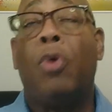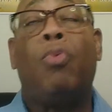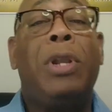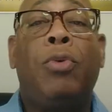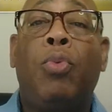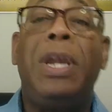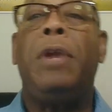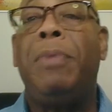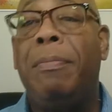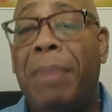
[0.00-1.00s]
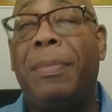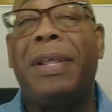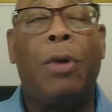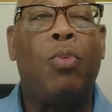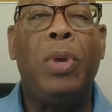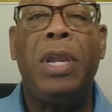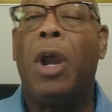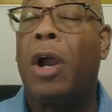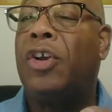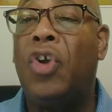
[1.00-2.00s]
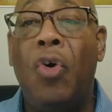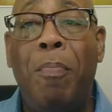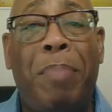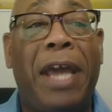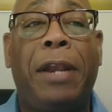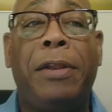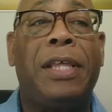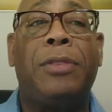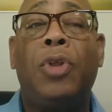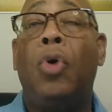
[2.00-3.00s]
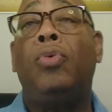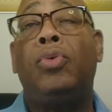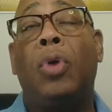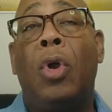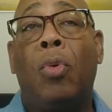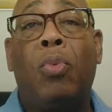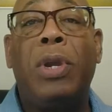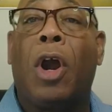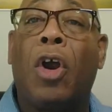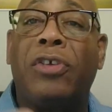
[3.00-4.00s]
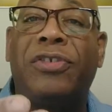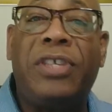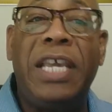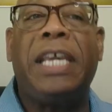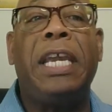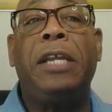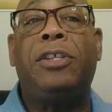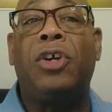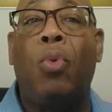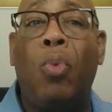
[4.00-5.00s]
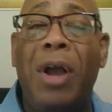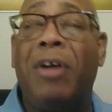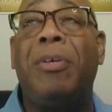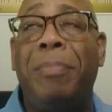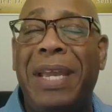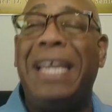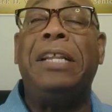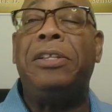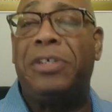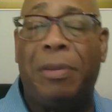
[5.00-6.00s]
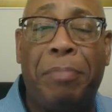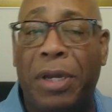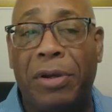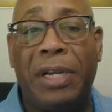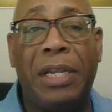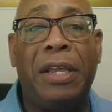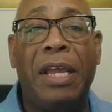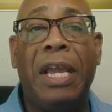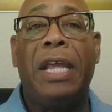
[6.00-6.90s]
When we remember that we are no better than those we are seeking to welcome into the building,